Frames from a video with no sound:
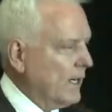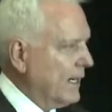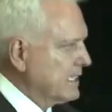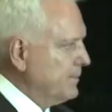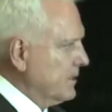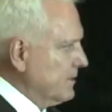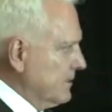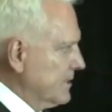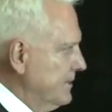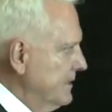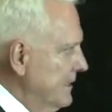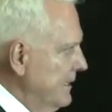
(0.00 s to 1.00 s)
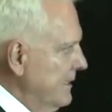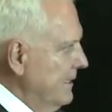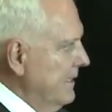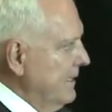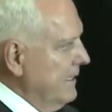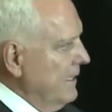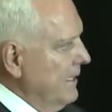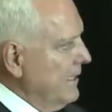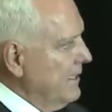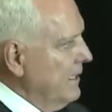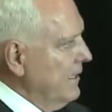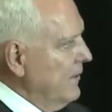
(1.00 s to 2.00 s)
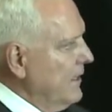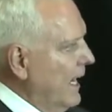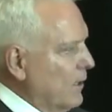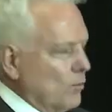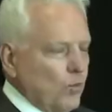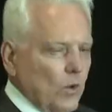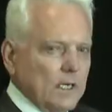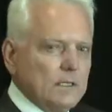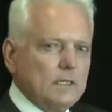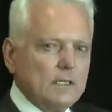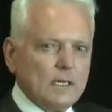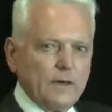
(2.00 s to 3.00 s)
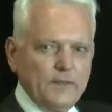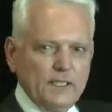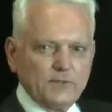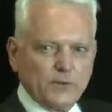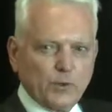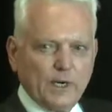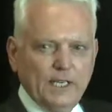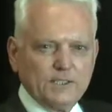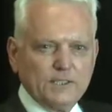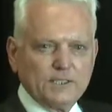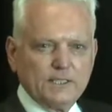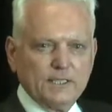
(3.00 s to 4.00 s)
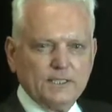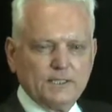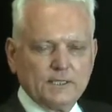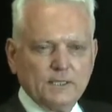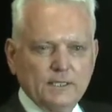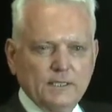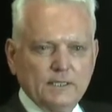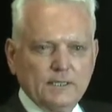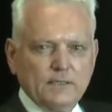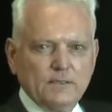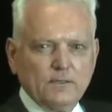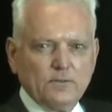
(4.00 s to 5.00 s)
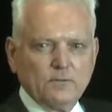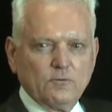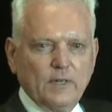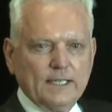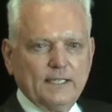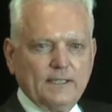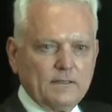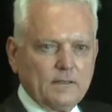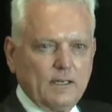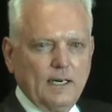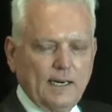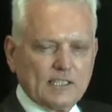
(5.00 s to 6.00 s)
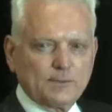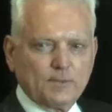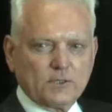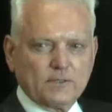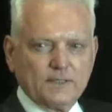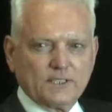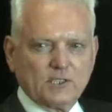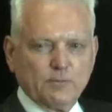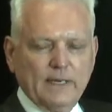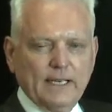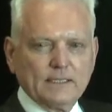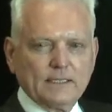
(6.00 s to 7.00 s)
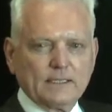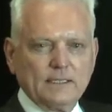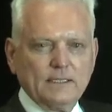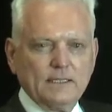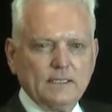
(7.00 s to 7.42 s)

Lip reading: hospitals. Not one of these four agencies rated a hospital as the best,